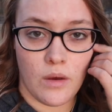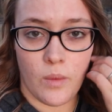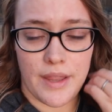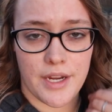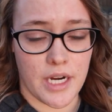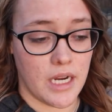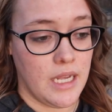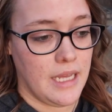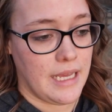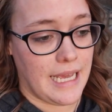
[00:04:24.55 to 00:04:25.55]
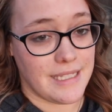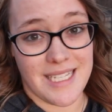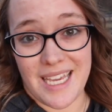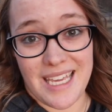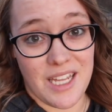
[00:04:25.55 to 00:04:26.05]
whether
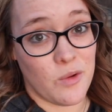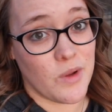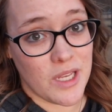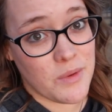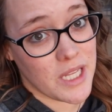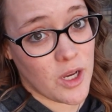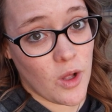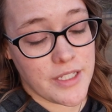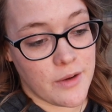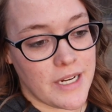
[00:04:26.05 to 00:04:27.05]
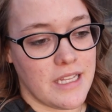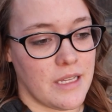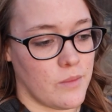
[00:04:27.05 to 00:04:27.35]
it's like getting really, really cold already,